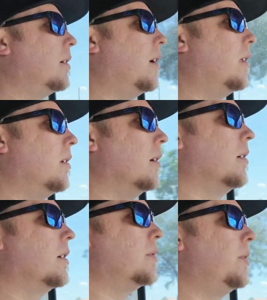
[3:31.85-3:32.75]
and
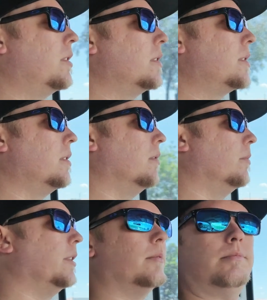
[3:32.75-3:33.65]
get to meet Chris here in a
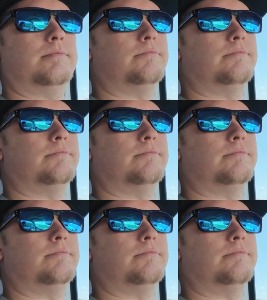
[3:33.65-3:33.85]
little bit.